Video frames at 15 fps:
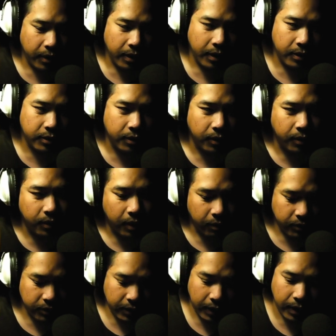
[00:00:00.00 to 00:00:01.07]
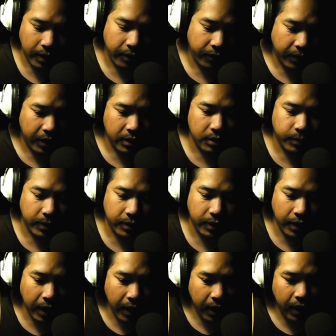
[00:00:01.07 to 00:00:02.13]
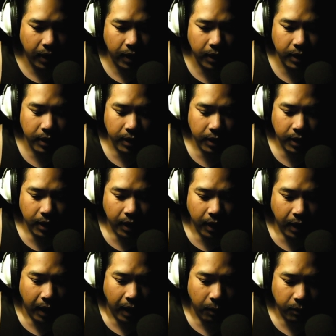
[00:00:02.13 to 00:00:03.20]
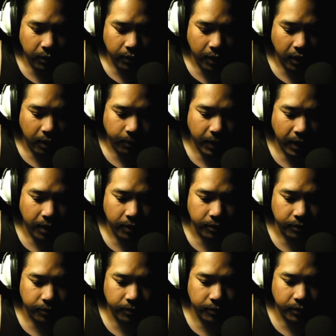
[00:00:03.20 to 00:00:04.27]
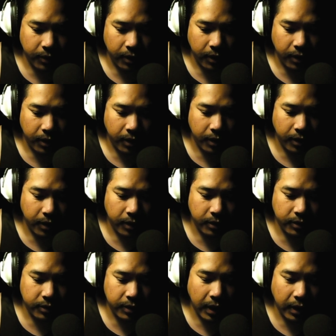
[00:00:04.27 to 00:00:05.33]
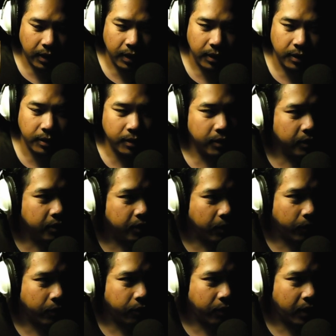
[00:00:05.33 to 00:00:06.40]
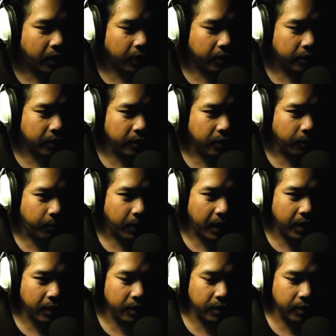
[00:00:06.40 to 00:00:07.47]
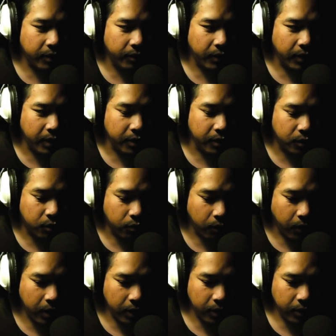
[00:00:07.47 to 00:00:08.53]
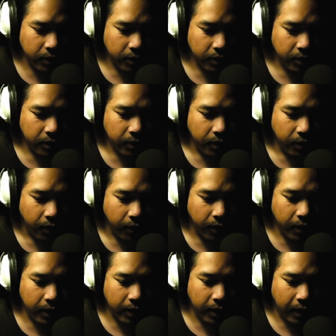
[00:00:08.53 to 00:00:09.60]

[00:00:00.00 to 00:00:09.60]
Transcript: So I won't say that in advance. But today, I want to talk about the second Democratic debate in Detroit. All right.